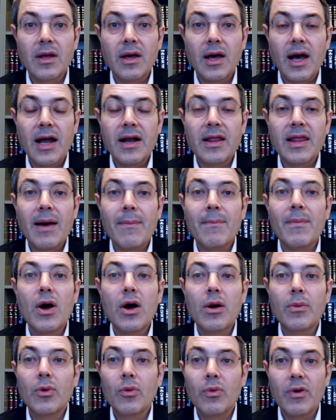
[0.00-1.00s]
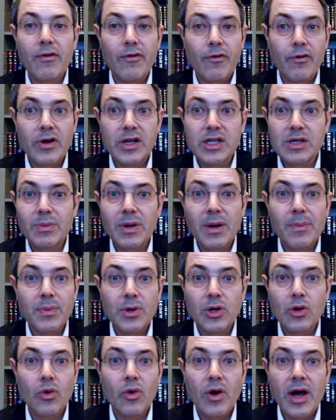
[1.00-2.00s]
And in that moment, we're free to be a
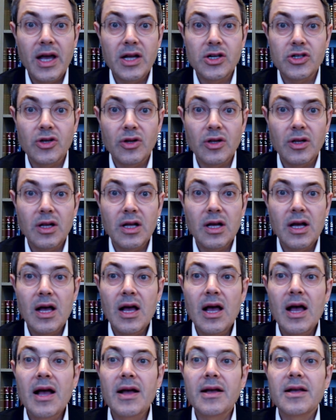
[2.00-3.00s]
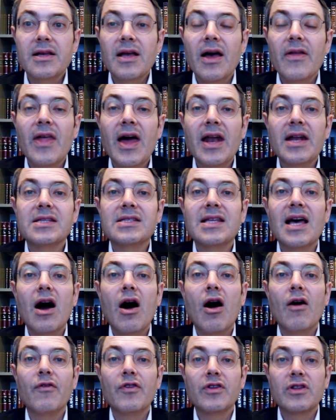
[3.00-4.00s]
pure angel. And then as they're
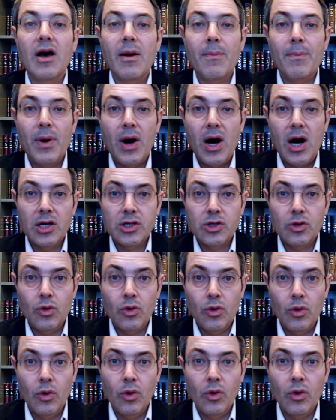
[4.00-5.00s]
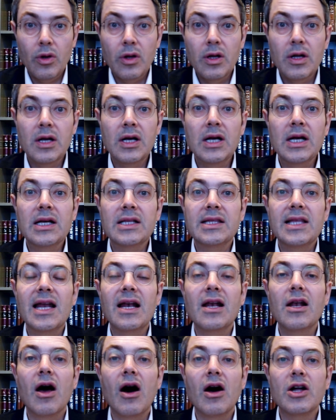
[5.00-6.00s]
offered up part or all,
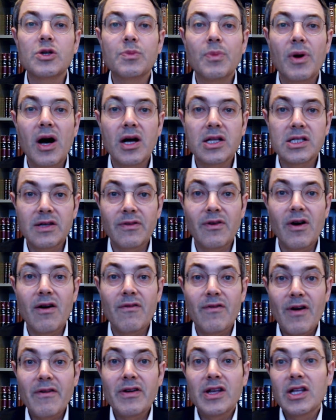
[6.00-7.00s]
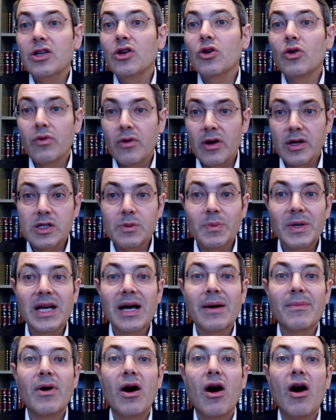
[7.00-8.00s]
then large parts of our very neurons
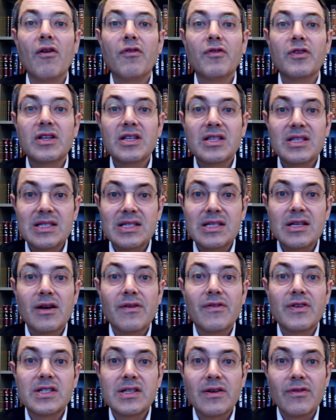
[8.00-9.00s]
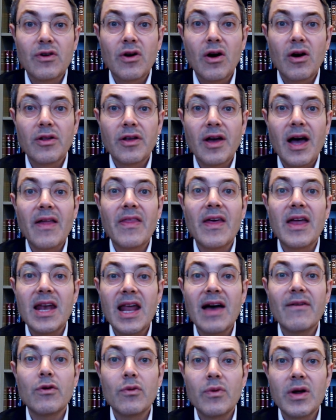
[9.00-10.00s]
become offered in service of God, and they
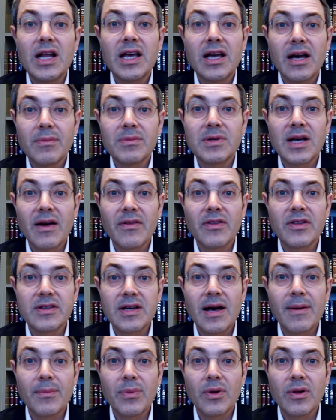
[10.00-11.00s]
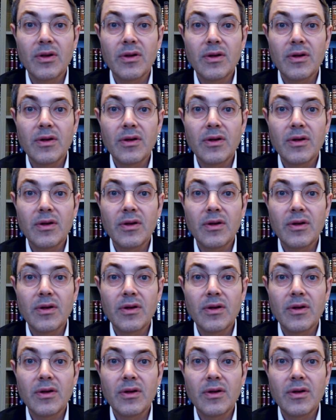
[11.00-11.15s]
never really come down the temple.